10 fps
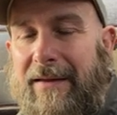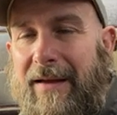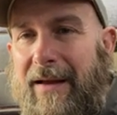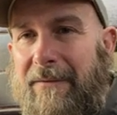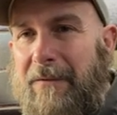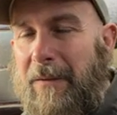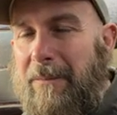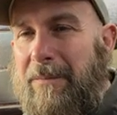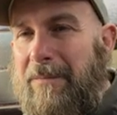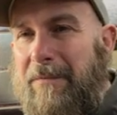
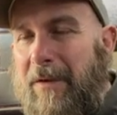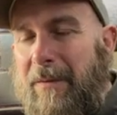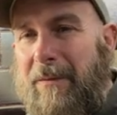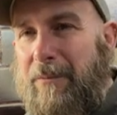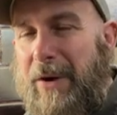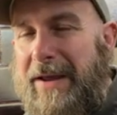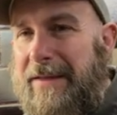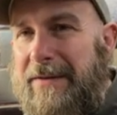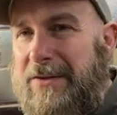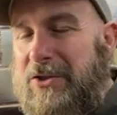for
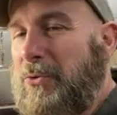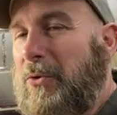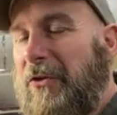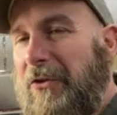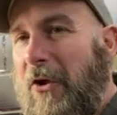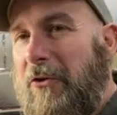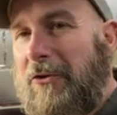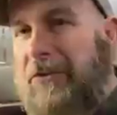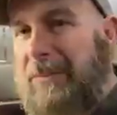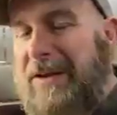breaking the school
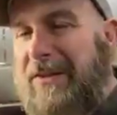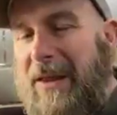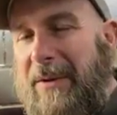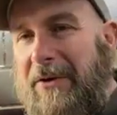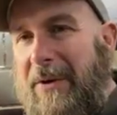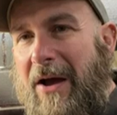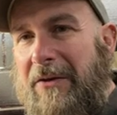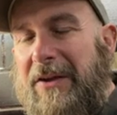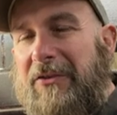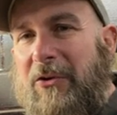zone speed limit
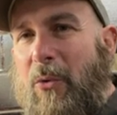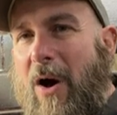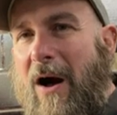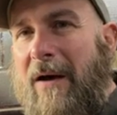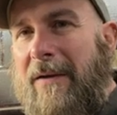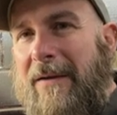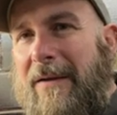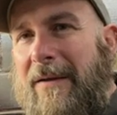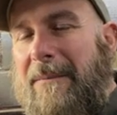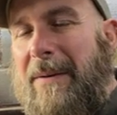around Issaquah
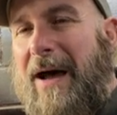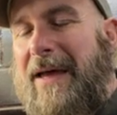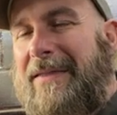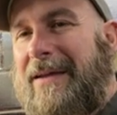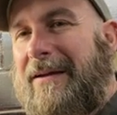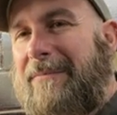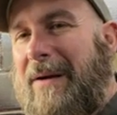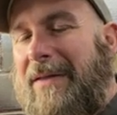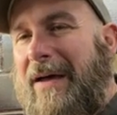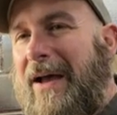by
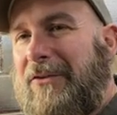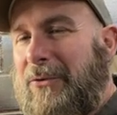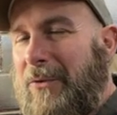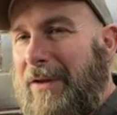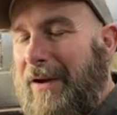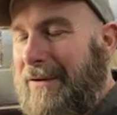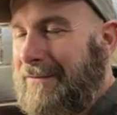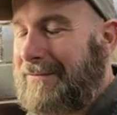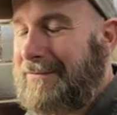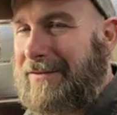the high school
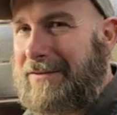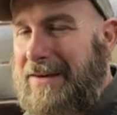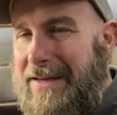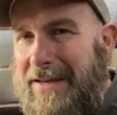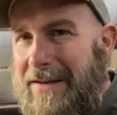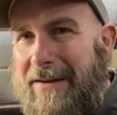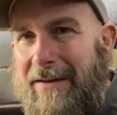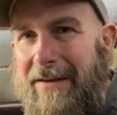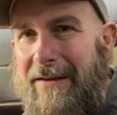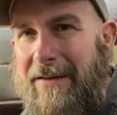there. Sneaky
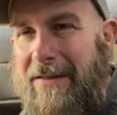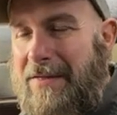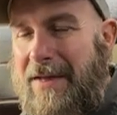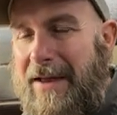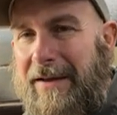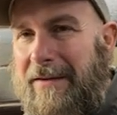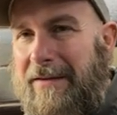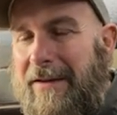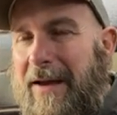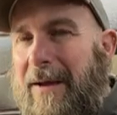thing.
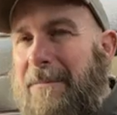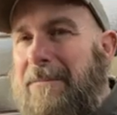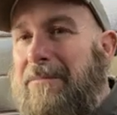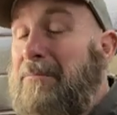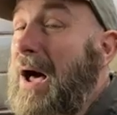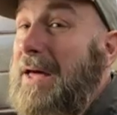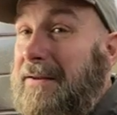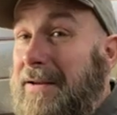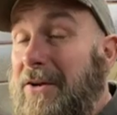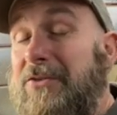
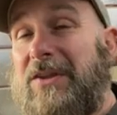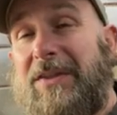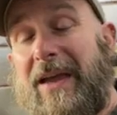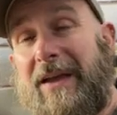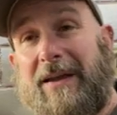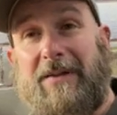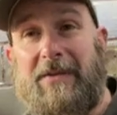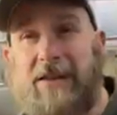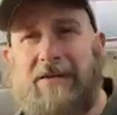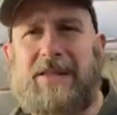But here's the thing:
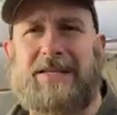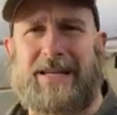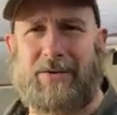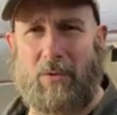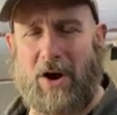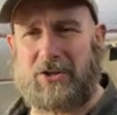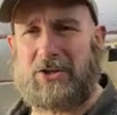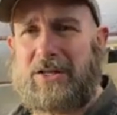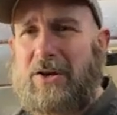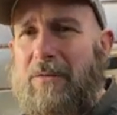if you live in the state of
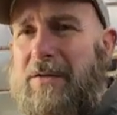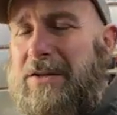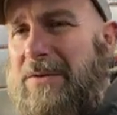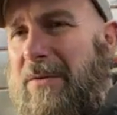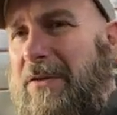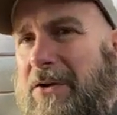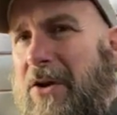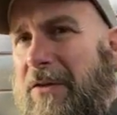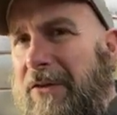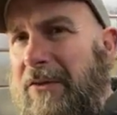Washington, hopefully some of you
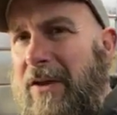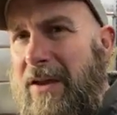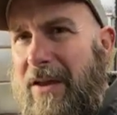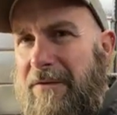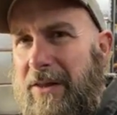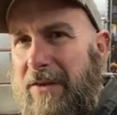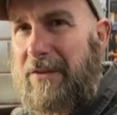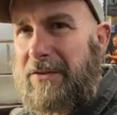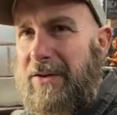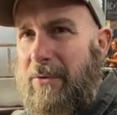know this. If you
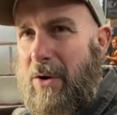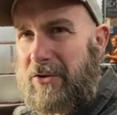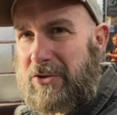live in the state of